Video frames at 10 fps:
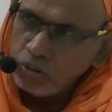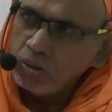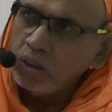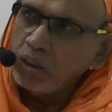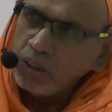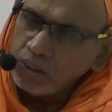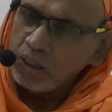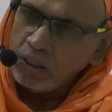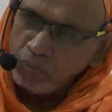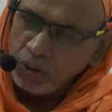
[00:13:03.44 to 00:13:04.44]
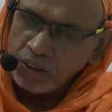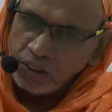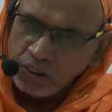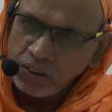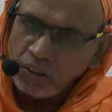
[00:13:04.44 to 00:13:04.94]
a sannyasa because
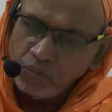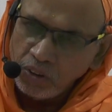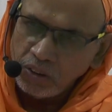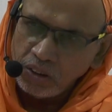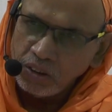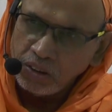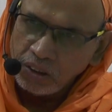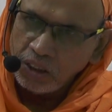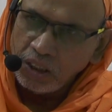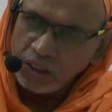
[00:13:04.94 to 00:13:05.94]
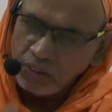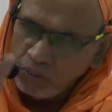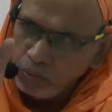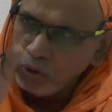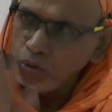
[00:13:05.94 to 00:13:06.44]
he is convinced that the sannyasa
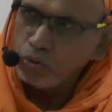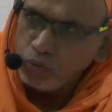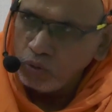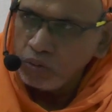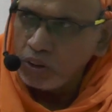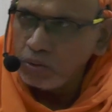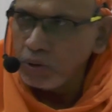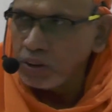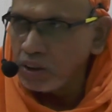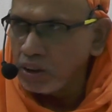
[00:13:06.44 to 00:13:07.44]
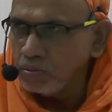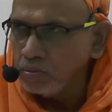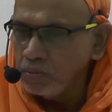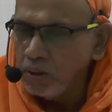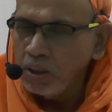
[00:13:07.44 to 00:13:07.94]
will be useful for the person.
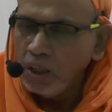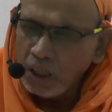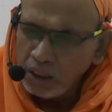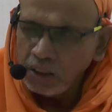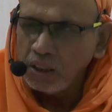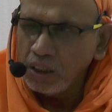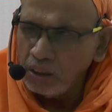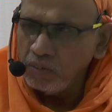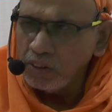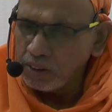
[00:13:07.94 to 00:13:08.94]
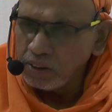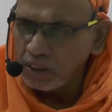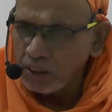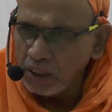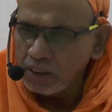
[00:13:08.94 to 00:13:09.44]
And he can live as a
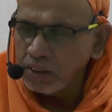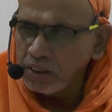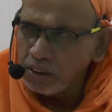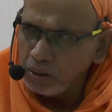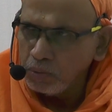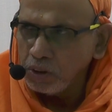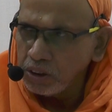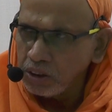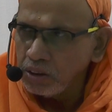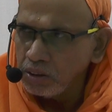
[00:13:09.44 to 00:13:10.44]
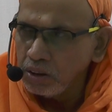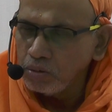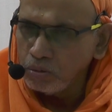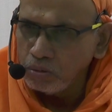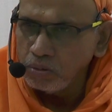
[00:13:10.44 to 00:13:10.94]
sannyasi. That much the
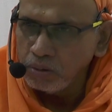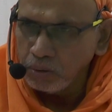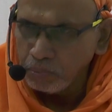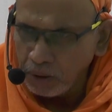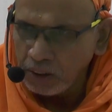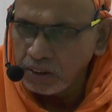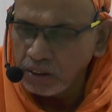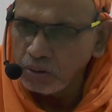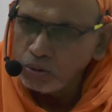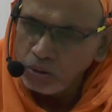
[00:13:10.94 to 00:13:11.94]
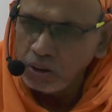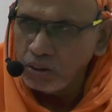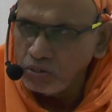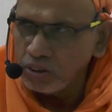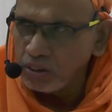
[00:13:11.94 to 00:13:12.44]
Guru is impressed. So he
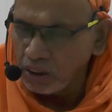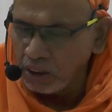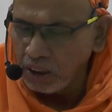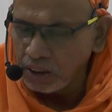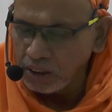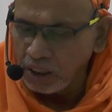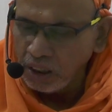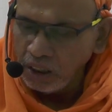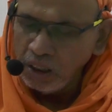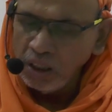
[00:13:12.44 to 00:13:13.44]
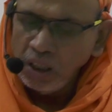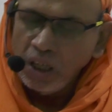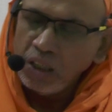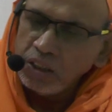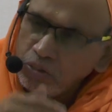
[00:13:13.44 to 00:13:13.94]
gives a sannyasa
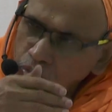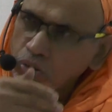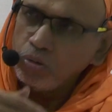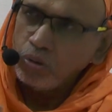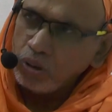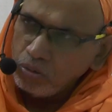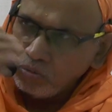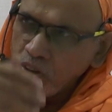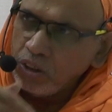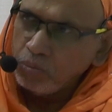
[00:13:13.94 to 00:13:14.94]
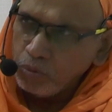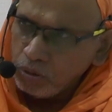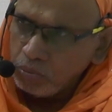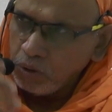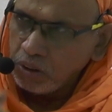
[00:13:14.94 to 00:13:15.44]
and gives a total freedom to
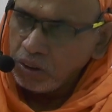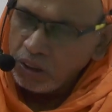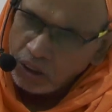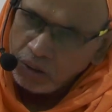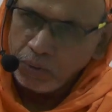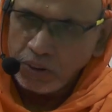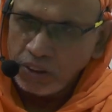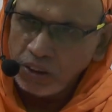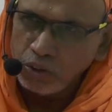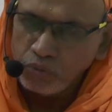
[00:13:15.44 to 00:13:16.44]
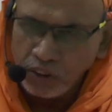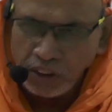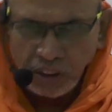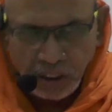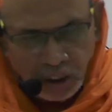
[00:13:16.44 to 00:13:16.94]
the person. And the person is free